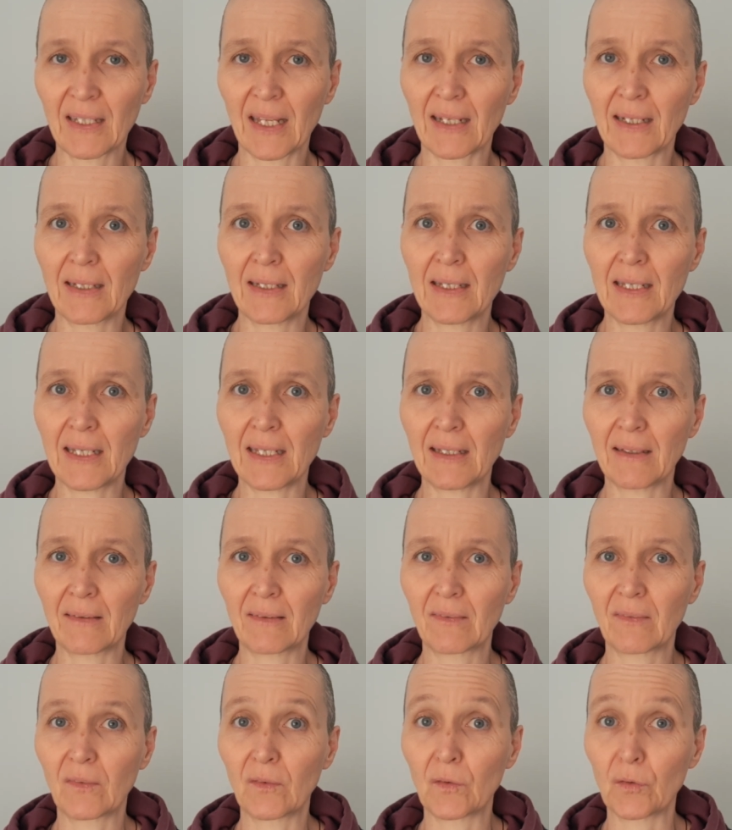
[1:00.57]
that
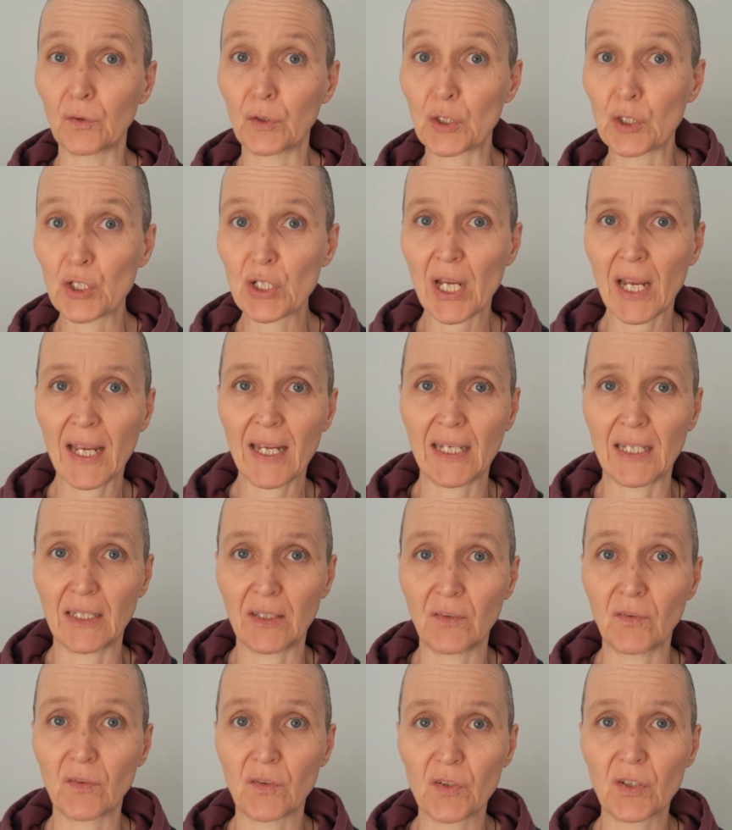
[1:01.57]
needs to
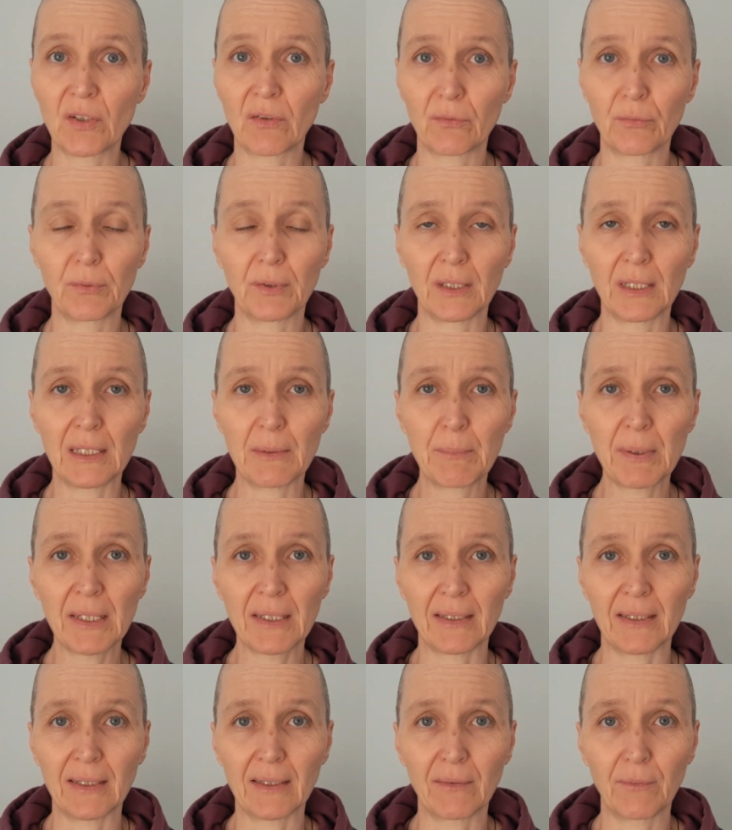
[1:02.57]
change is really
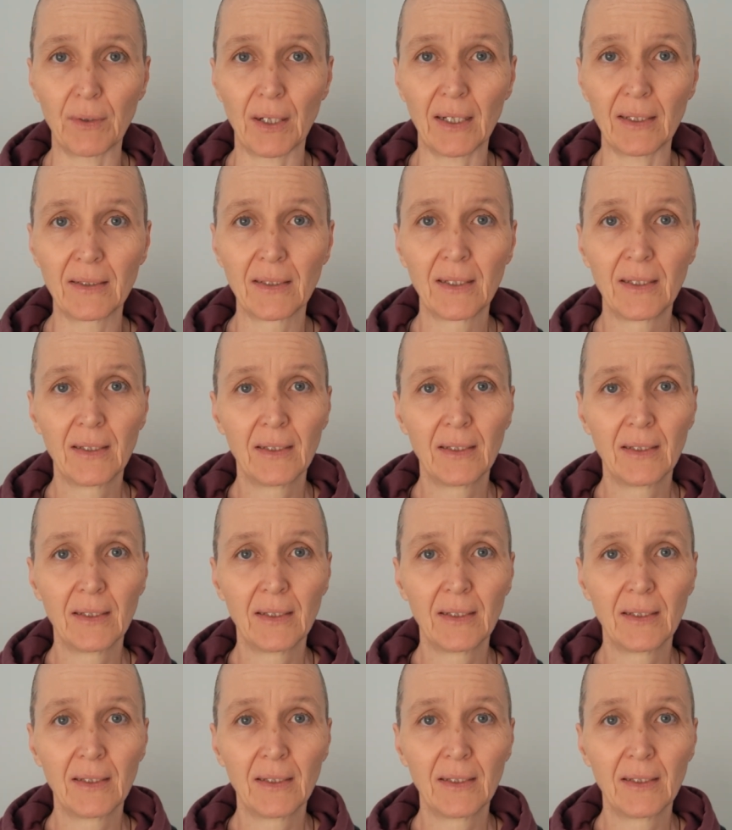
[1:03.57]
big, right?